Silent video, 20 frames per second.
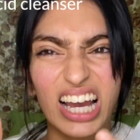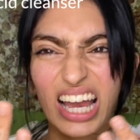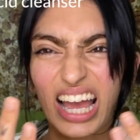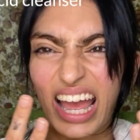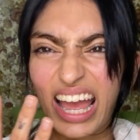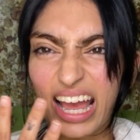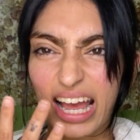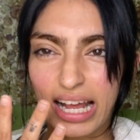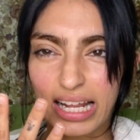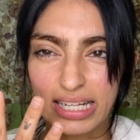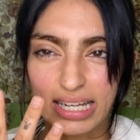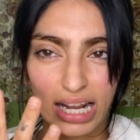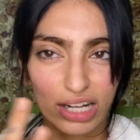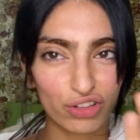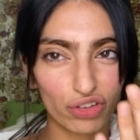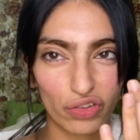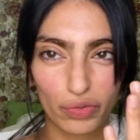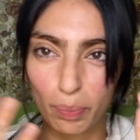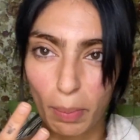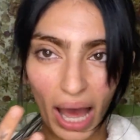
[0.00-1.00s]
and I
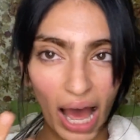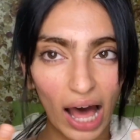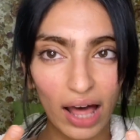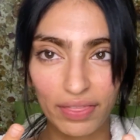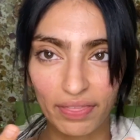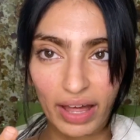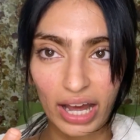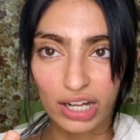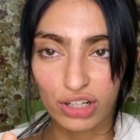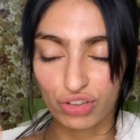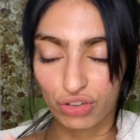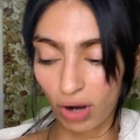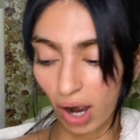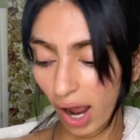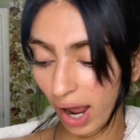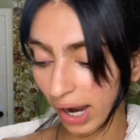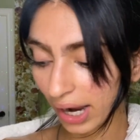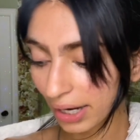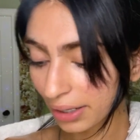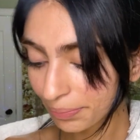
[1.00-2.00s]
just pat that
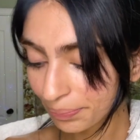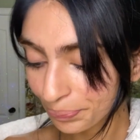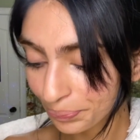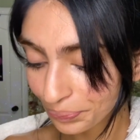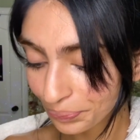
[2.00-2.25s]
dry.